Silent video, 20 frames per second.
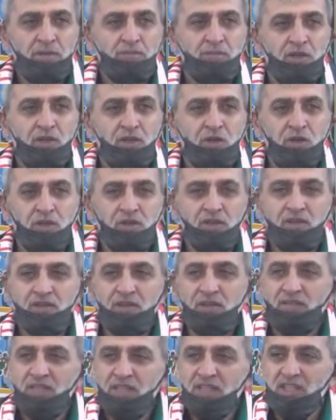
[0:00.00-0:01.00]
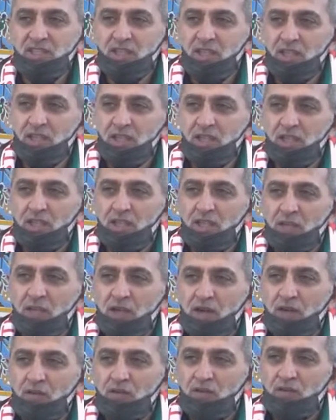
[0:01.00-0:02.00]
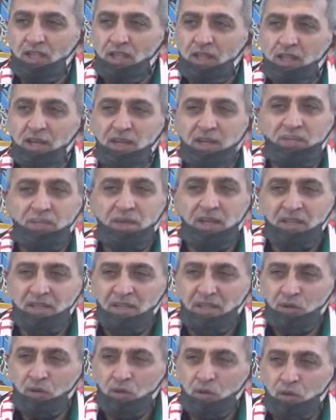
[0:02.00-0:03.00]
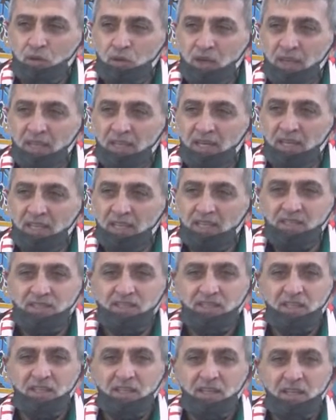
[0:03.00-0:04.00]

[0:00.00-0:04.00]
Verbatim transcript: because of the victory of the brother who arranged